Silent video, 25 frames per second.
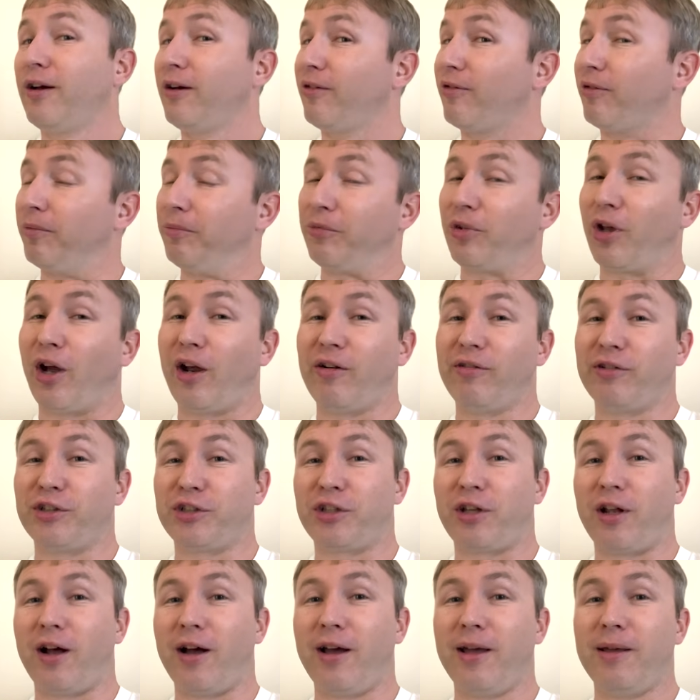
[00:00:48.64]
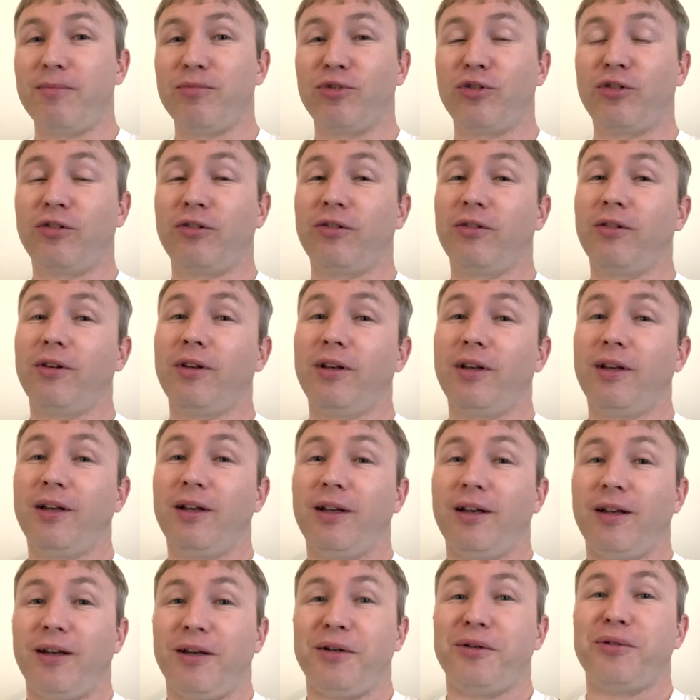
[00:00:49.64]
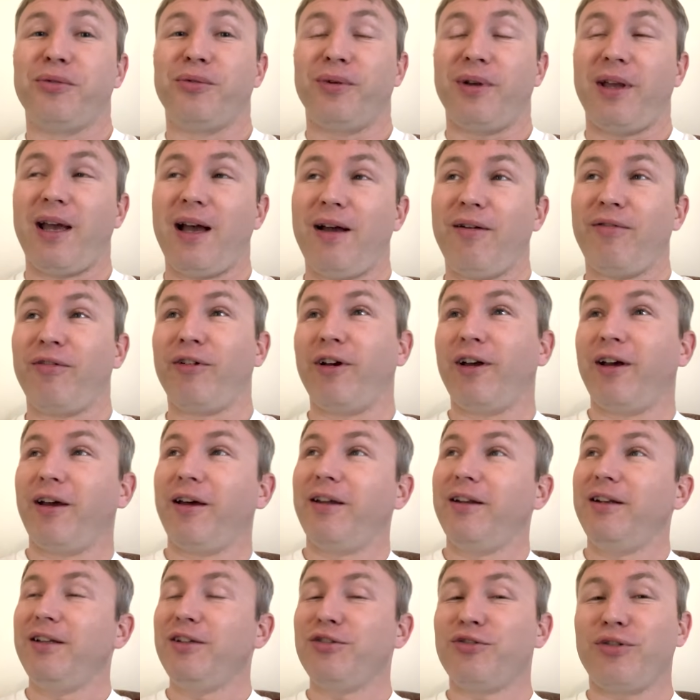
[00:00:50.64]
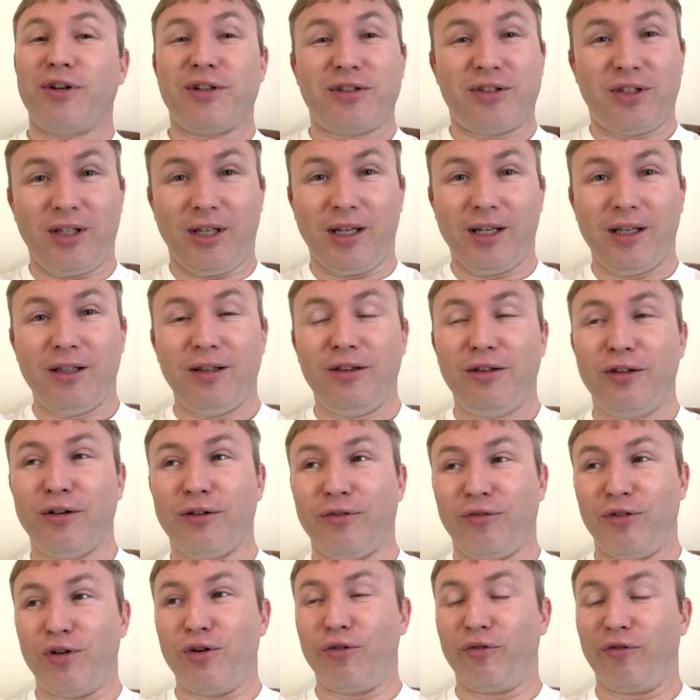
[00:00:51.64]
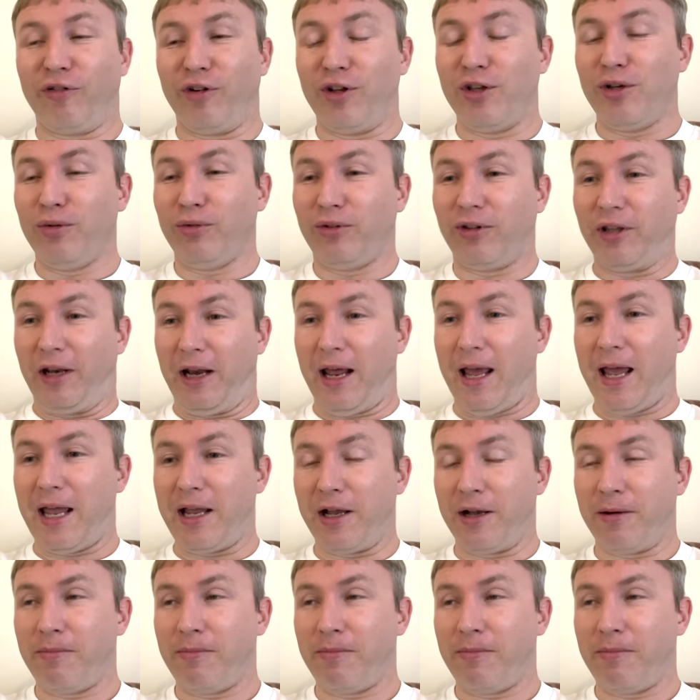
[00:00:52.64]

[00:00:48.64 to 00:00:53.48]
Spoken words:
from Thairish Times. We have an interesting interview for you today.